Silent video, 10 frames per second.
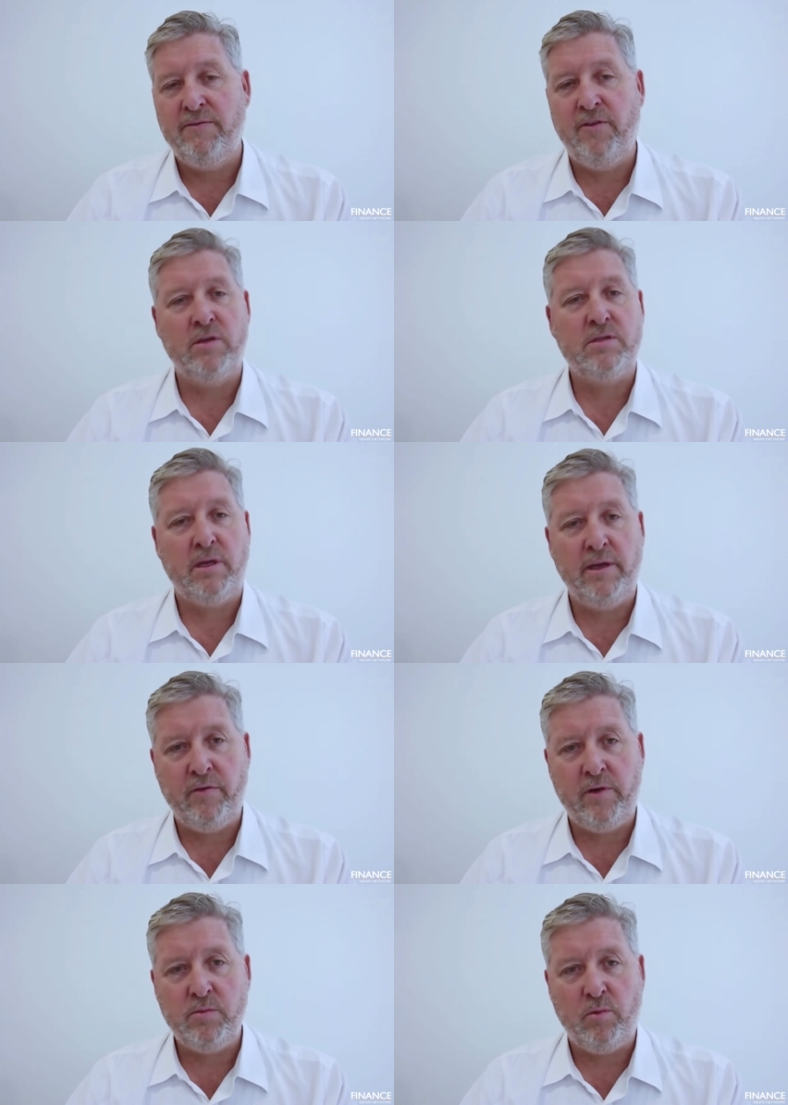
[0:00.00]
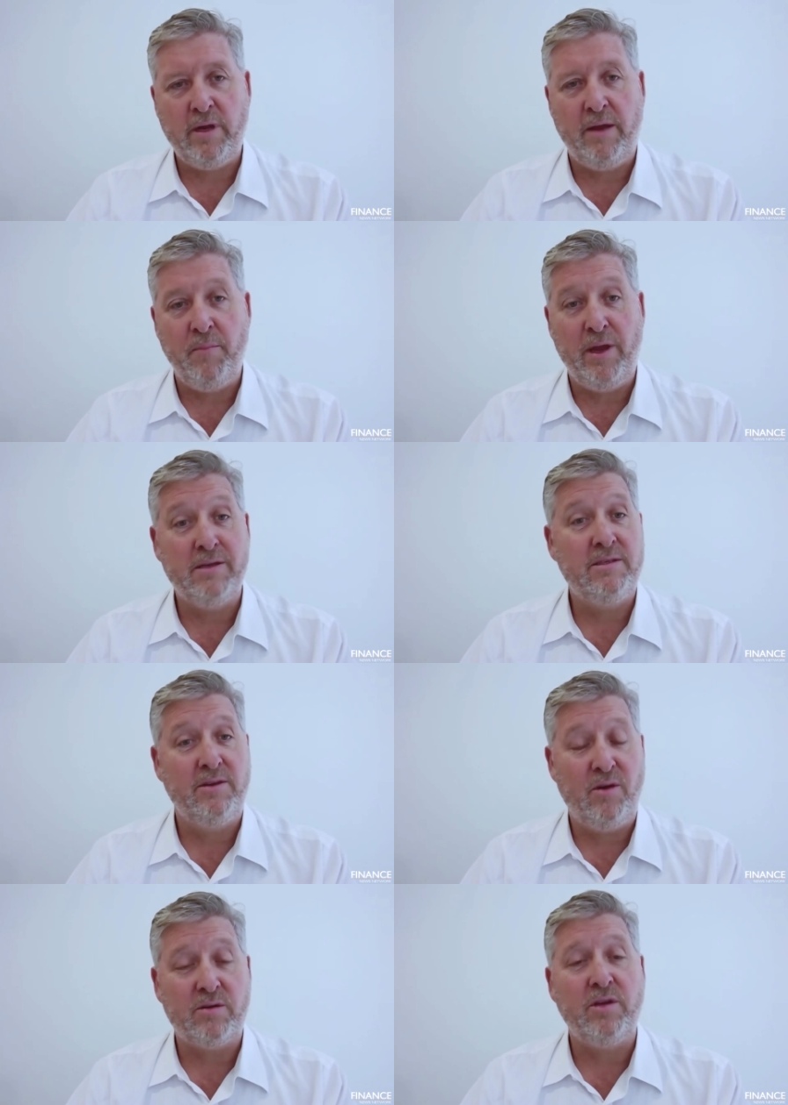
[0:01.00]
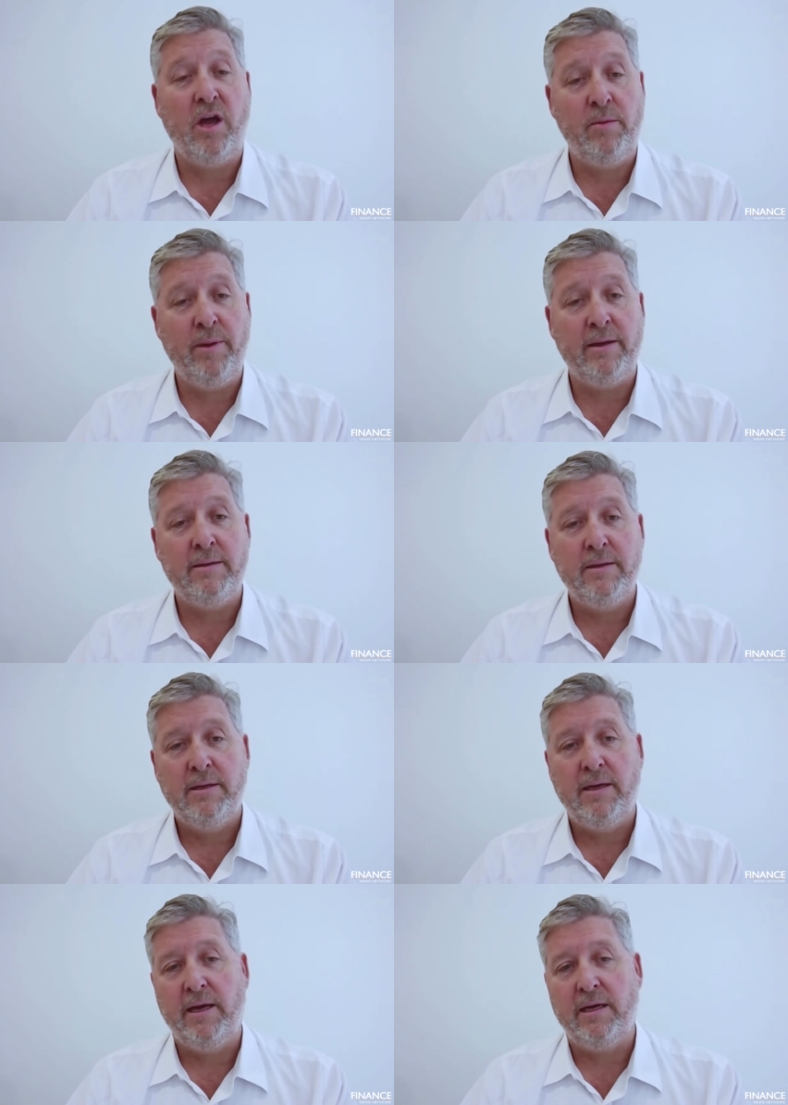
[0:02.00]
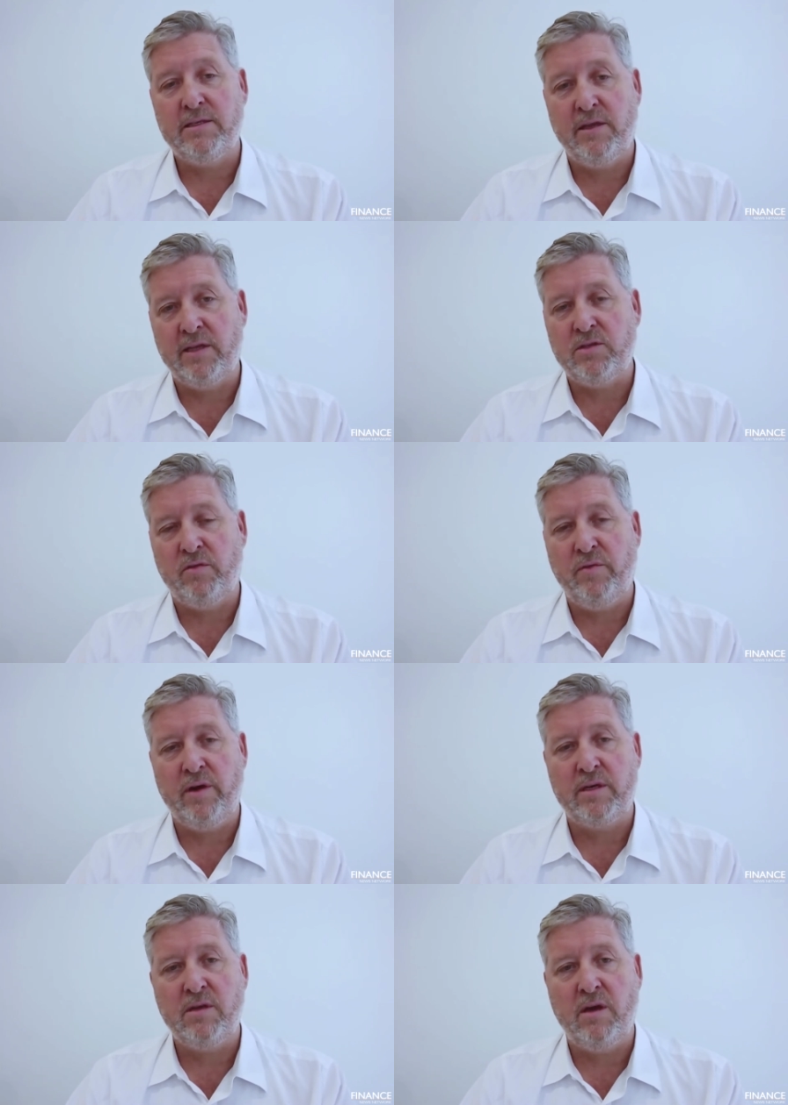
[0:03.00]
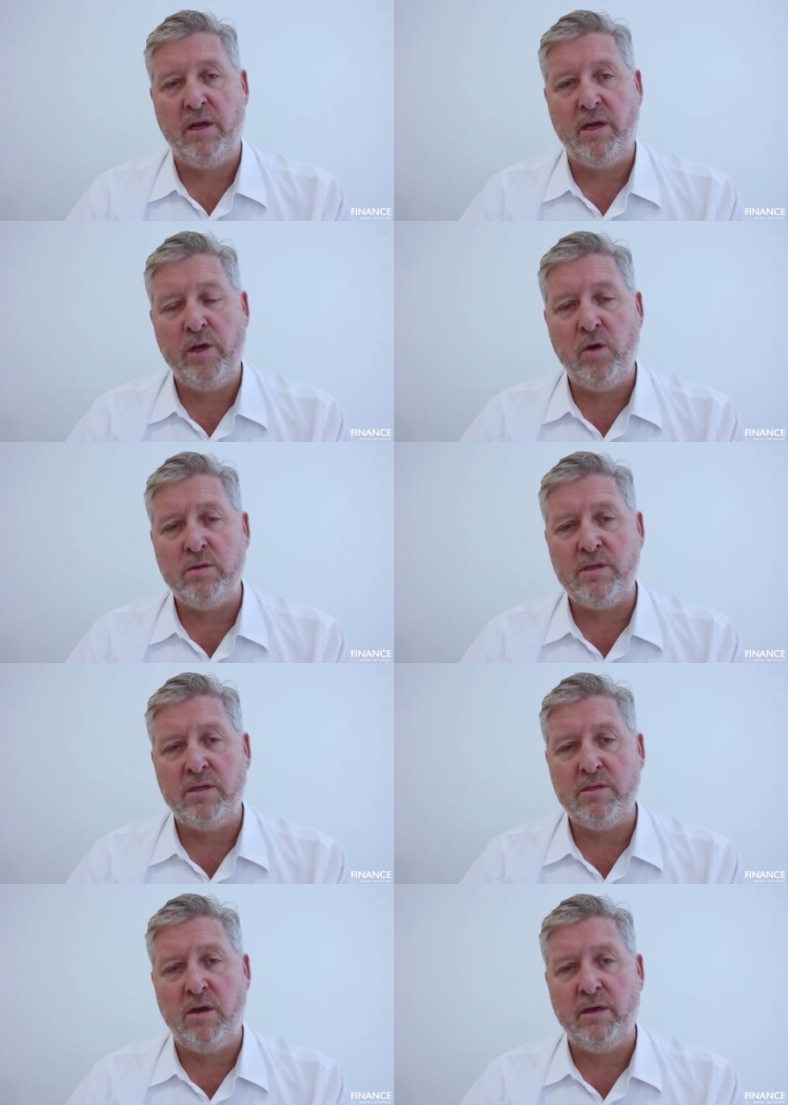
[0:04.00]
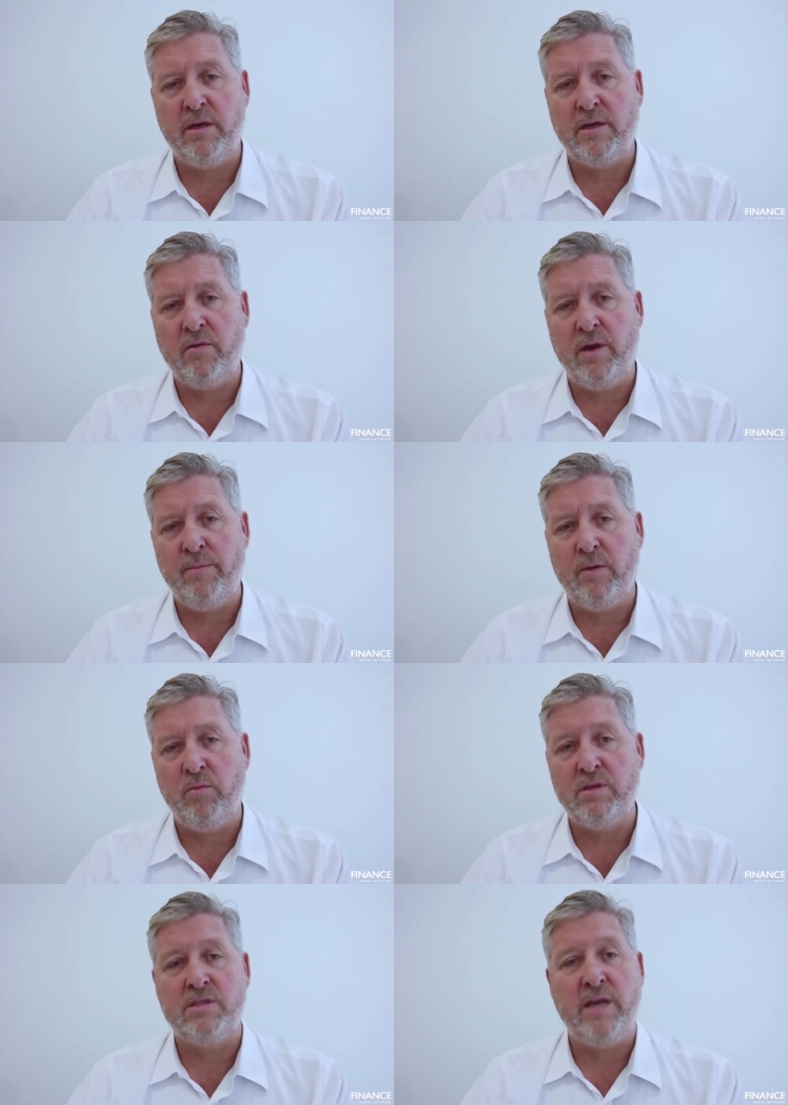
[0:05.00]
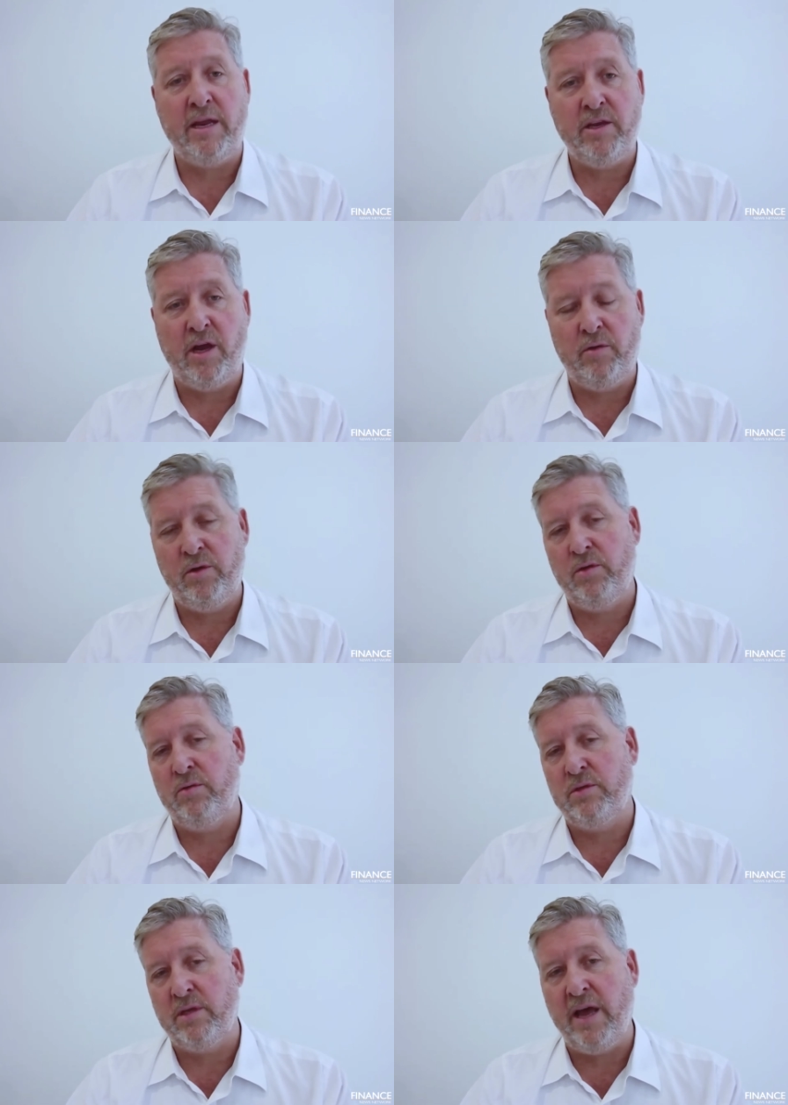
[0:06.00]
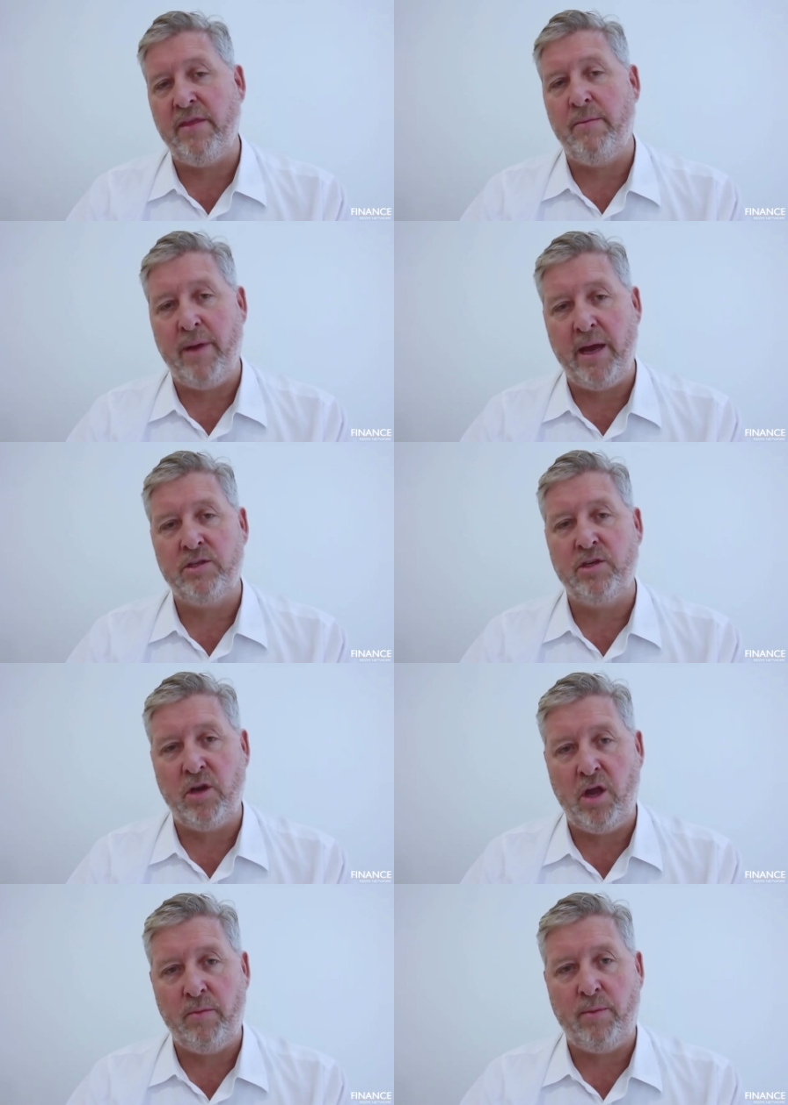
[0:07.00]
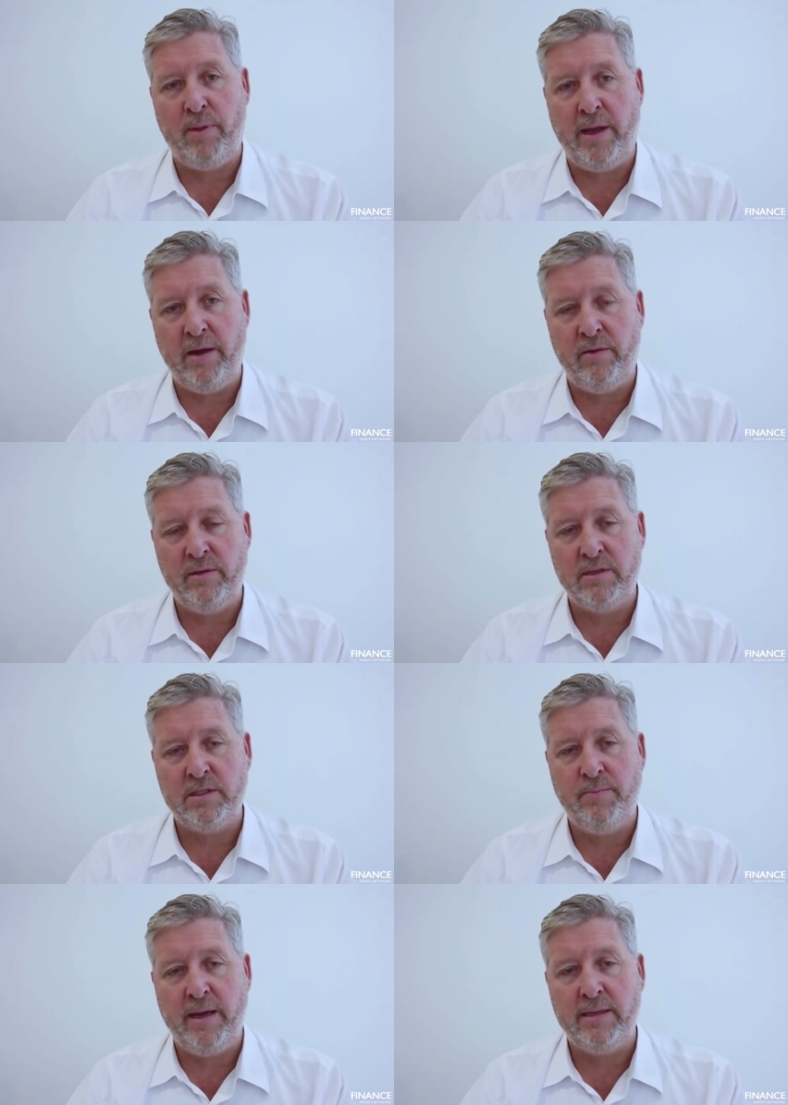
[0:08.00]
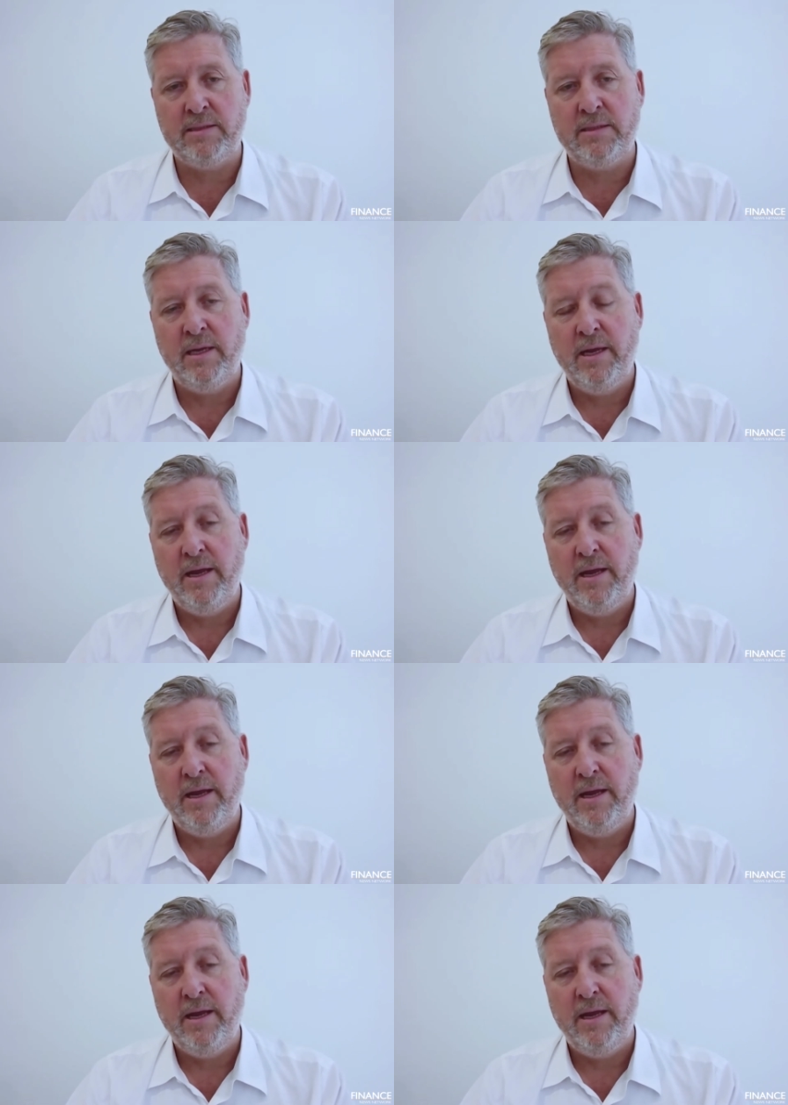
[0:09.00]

first deliveries will commence in October. Uh, so that's all very exciting. We also signed an agreement with Sanyo, who's another major global player in this space,